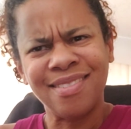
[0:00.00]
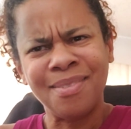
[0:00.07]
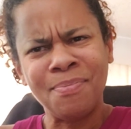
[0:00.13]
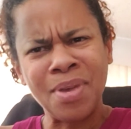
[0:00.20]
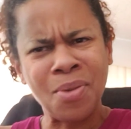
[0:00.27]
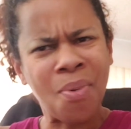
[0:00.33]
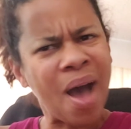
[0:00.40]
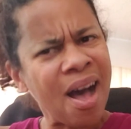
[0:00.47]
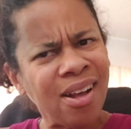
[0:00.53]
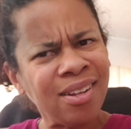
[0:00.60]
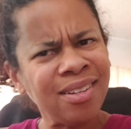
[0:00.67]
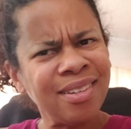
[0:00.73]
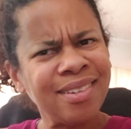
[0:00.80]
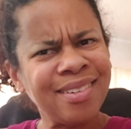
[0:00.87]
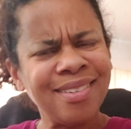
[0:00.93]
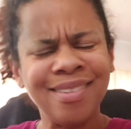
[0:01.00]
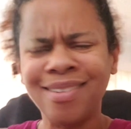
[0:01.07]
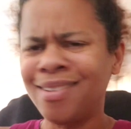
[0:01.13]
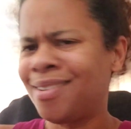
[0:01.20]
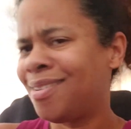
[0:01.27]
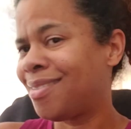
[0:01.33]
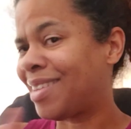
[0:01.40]
be well
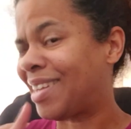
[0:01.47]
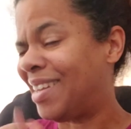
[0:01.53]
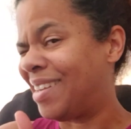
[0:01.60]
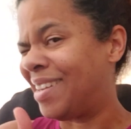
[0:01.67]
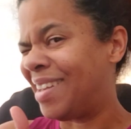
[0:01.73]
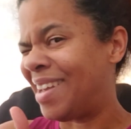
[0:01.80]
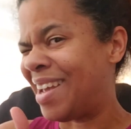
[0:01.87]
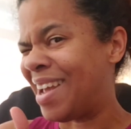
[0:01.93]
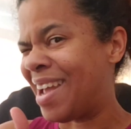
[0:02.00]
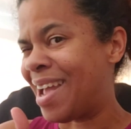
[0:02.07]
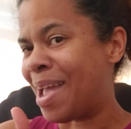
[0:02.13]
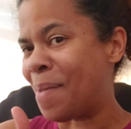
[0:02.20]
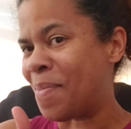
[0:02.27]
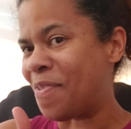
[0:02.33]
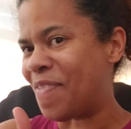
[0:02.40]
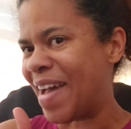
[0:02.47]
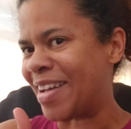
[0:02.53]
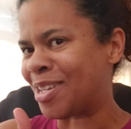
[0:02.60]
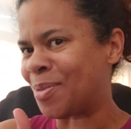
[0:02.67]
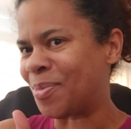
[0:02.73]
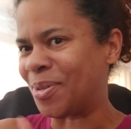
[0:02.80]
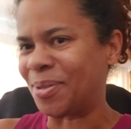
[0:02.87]
and be
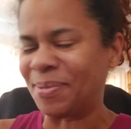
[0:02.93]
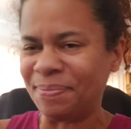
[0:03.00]
fashionable.